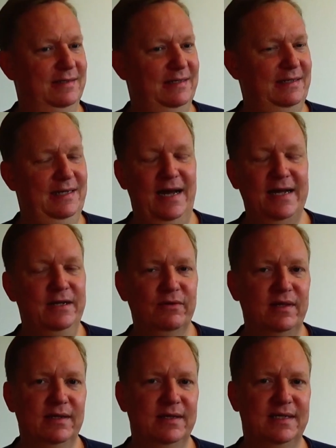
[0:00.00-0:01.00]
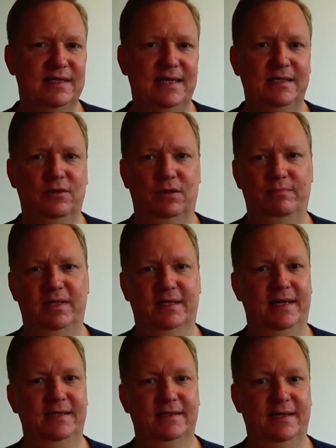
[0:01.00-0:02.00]
yeah, I don't think it's that
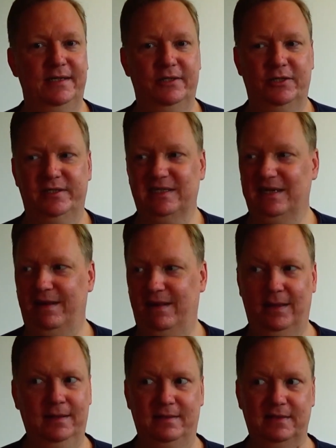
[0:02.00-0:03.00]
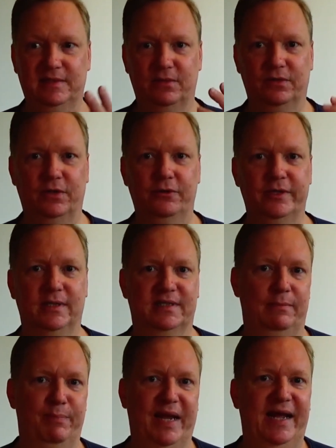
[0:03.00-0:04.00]
complicated. I just think these tutorials
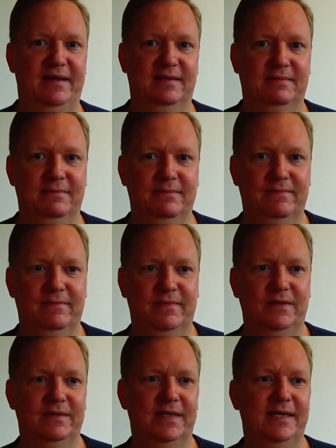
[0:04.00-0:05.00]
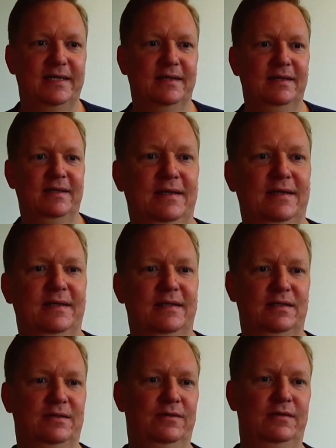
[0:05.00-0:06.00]
are bad. Okay,
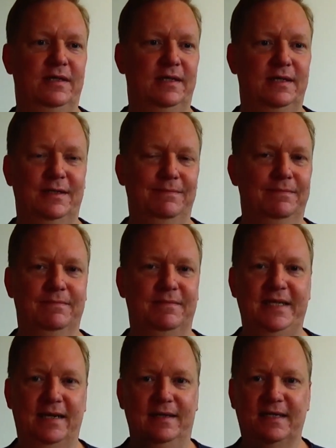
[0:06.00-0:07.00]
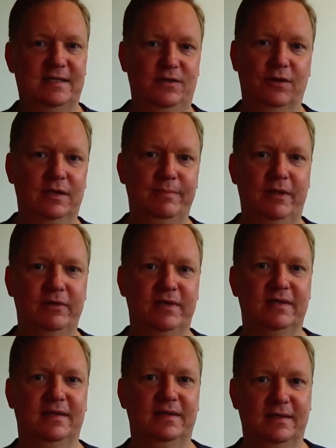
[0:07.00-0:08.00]
so yeah, let's talk about
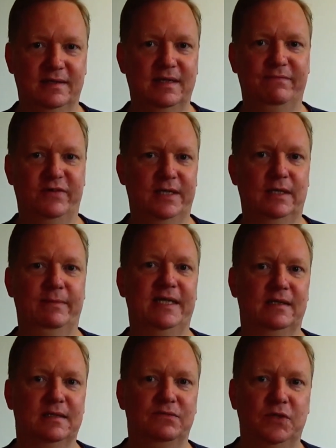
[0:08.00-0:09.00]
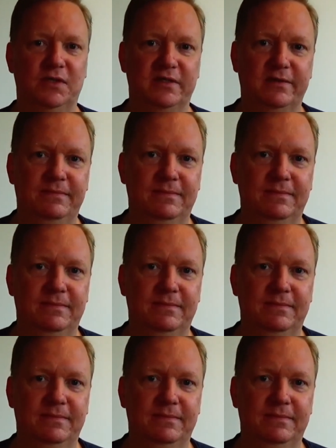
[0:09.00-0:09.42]
some fundamentals first.